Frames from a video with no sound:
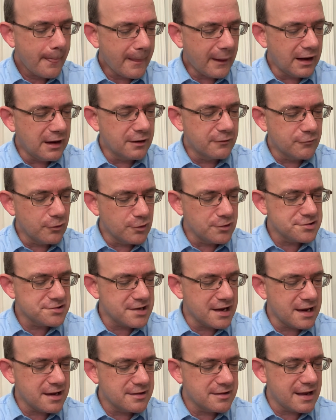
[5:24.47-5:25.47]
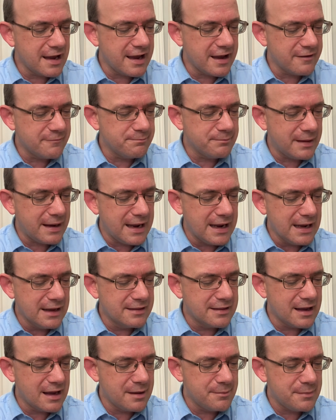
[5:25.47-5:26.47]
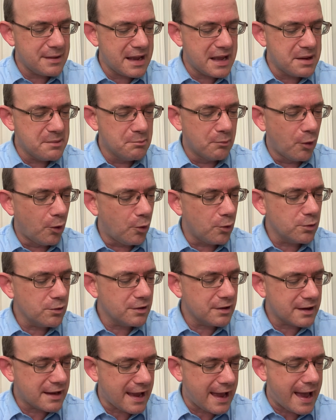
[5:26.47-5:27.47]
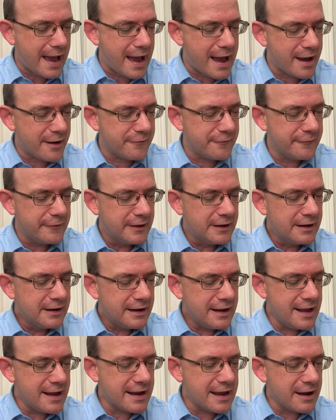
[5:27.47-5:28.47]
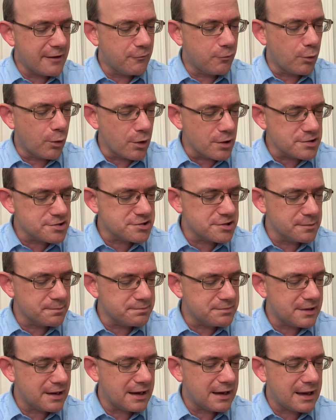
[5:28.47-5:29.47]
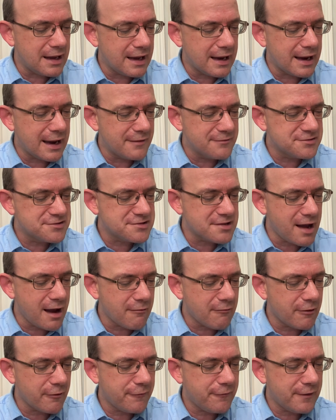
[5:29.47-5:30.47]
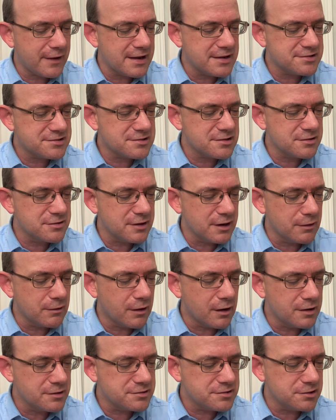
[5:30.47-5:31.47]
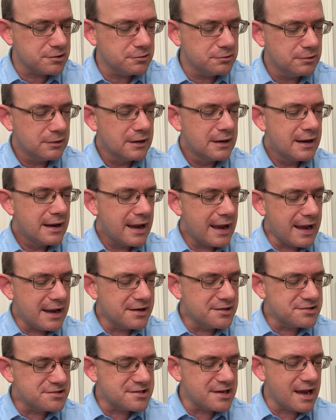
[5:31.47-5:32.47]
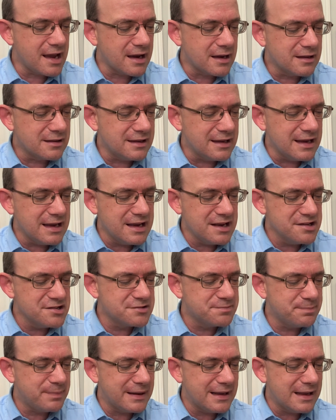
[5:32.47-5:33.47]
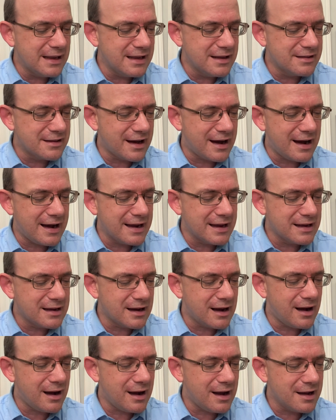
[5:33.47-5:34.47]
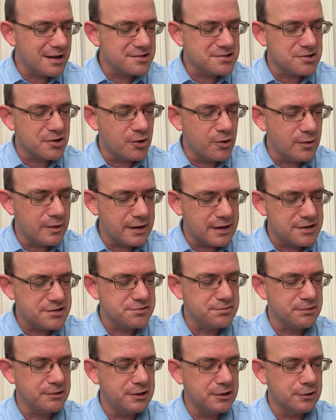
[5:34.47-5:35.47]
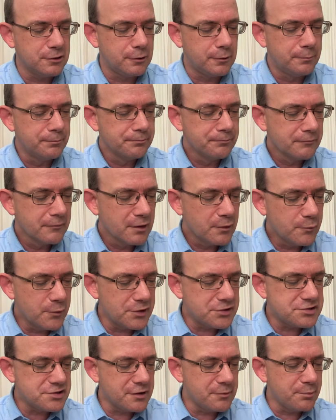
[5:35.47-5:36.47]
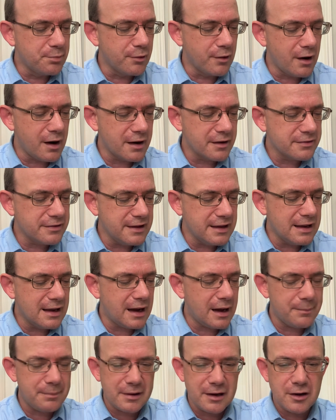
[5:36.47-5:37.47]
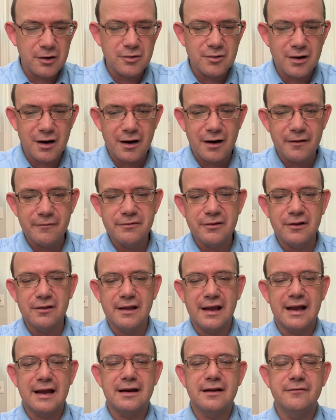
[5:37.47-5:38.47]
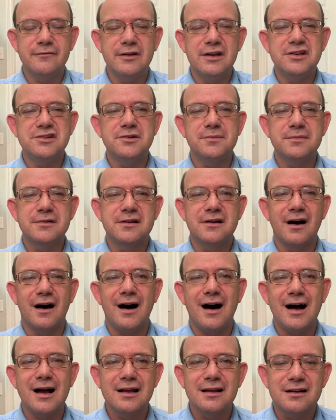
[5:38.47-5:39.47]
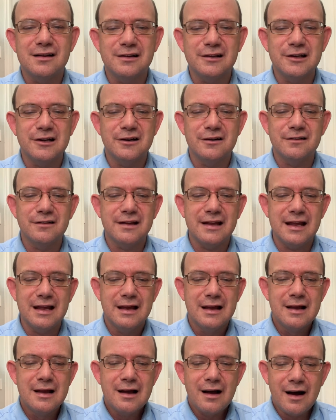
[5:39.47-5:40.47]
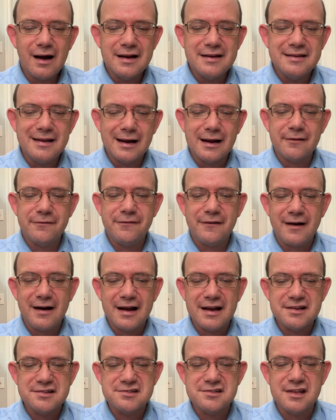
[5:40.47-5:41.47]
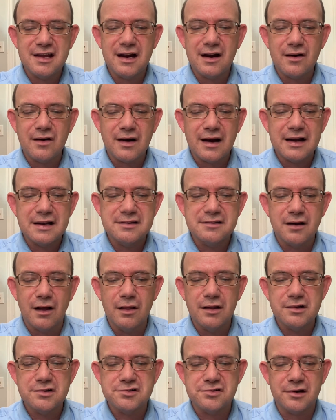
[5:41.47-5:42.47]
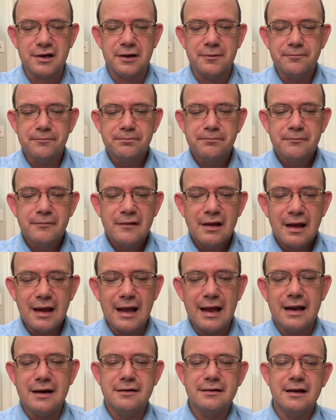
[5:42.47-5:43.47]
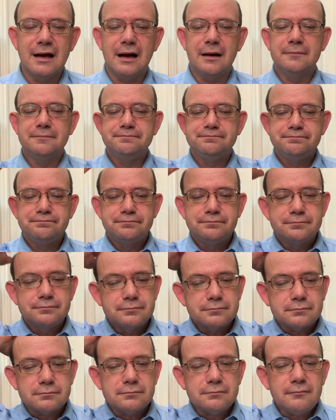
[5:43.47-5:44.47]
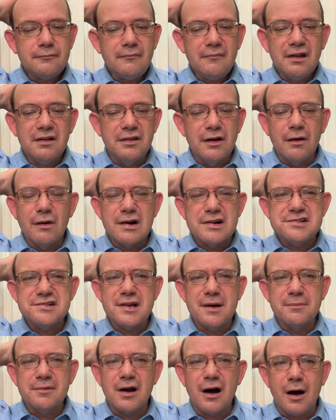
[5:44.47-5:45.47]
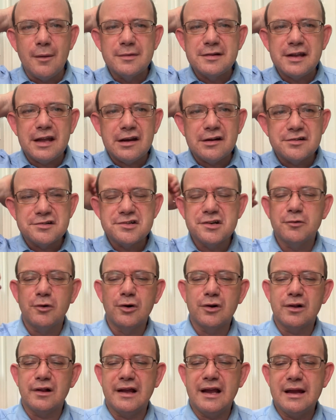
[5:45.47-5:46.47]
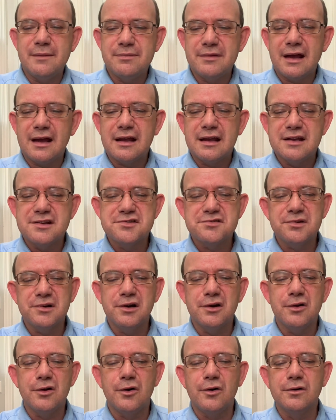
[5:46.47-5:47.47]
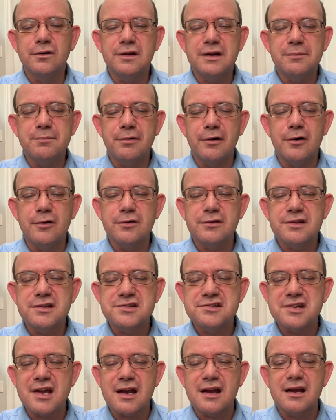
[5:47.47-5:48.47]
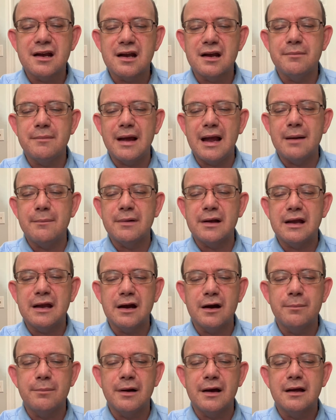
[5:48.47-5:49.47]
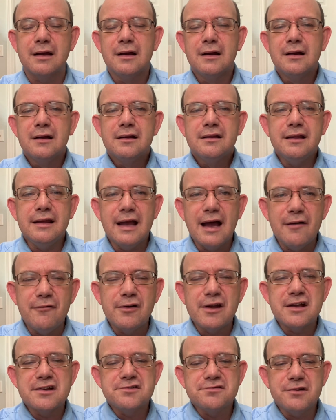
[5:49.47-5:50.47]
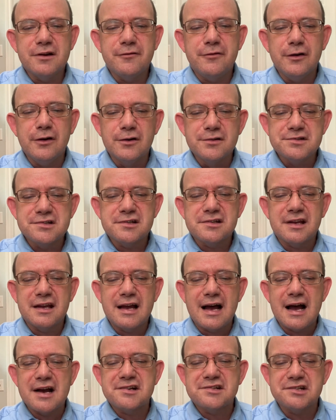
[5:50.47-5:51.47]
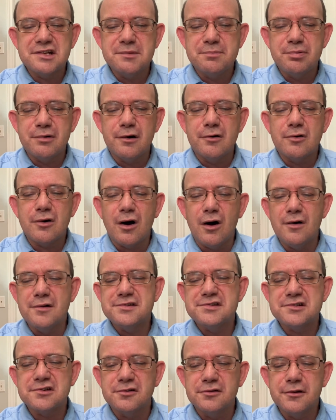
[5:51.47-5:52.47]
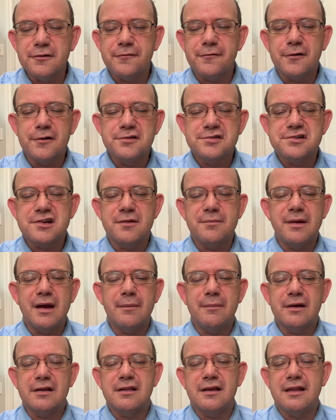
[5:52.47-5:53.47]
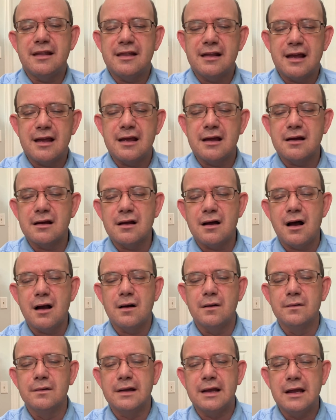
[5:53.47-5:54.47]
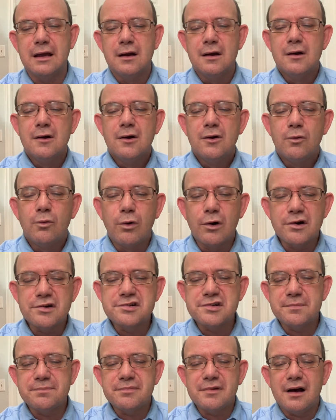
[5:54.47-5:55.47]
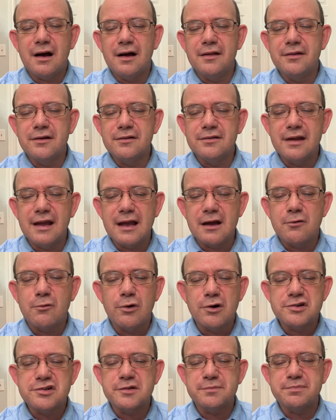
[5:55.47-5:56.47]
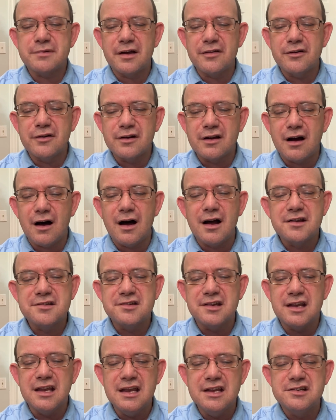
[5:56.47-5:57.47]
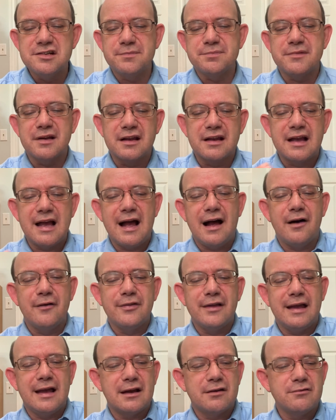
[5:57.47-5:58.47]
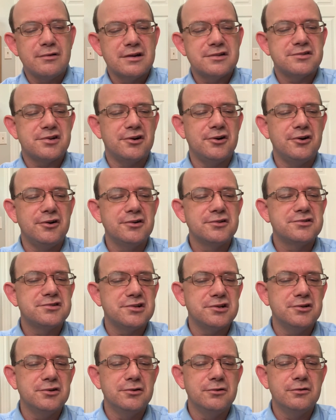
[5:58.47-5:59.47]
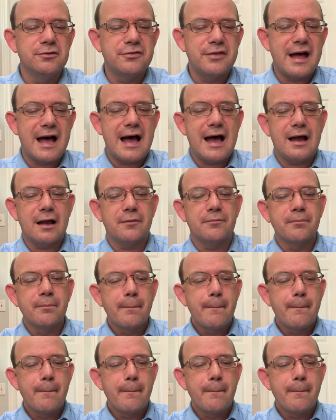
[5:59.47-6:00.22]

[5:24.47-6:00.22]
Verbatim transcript: in verse 8. They have made them a molten calf and have worshipped it and have sacrificed thereunto and said, These be thy gods, O Israel, which have brought thee up out of the land of Egypt. God clearly identifies their idolatry. And uh, there are some commentators who will claim that Israel only broke the second commandment here, but the evidence reveals that they actually broke also the first commandment. They, they had not only worshipped other, they had worshipped other gods in Egypt, and now they had returned to that